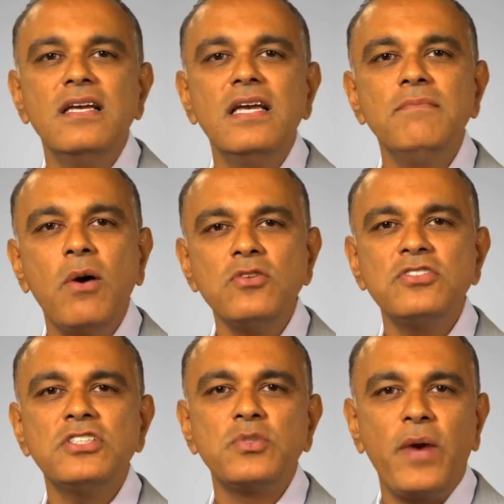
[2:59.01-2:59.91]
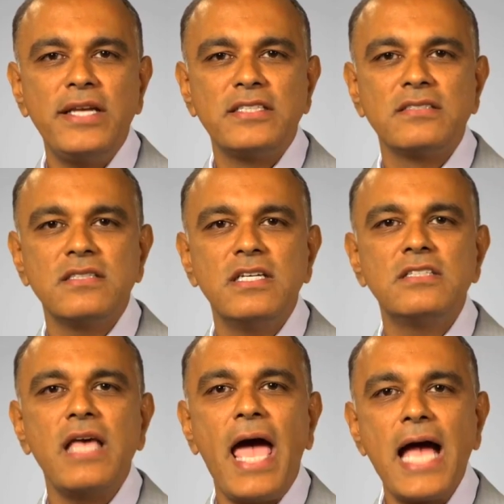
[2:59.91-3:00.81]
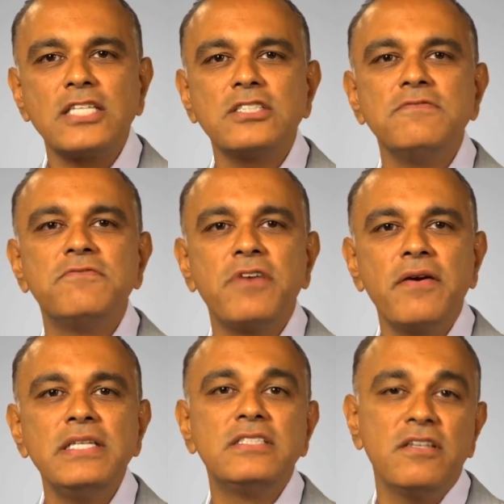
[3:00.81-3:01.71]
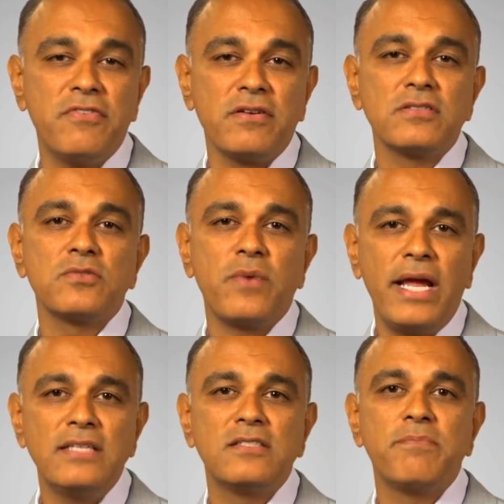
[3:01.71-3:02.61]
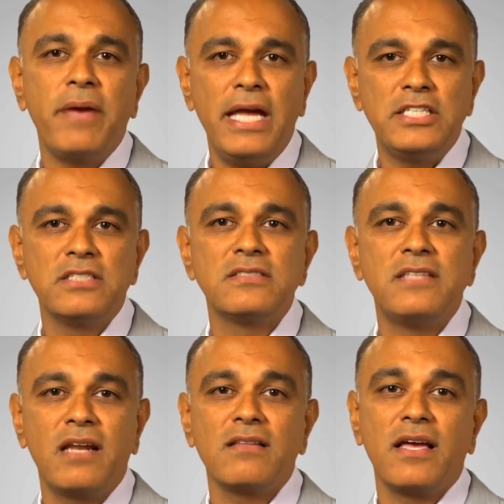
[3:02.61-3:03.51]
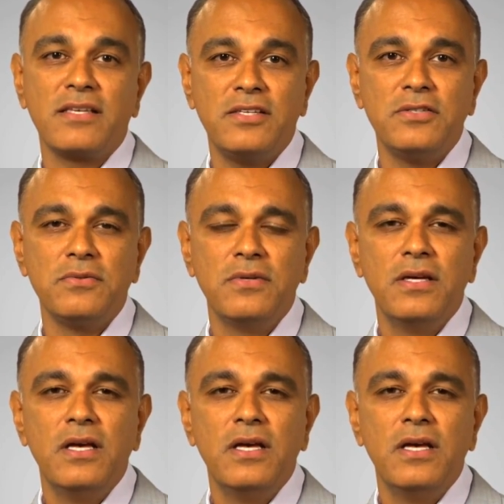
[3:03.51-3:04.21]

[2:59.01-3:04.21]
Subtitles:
In most situations, it's actually very difficult to raise the patient's dental IQ.